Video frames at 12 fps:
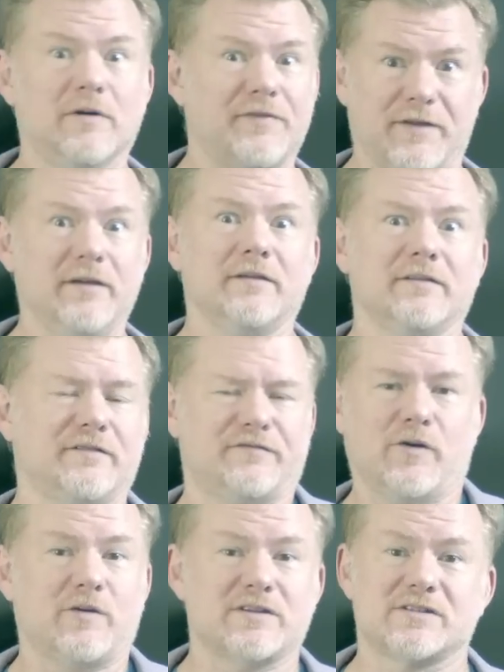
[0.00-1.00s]
a thing that
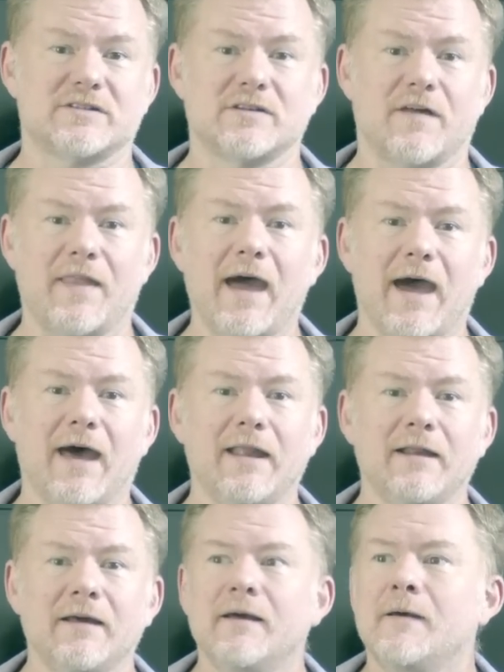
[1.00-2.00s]
focuses on that.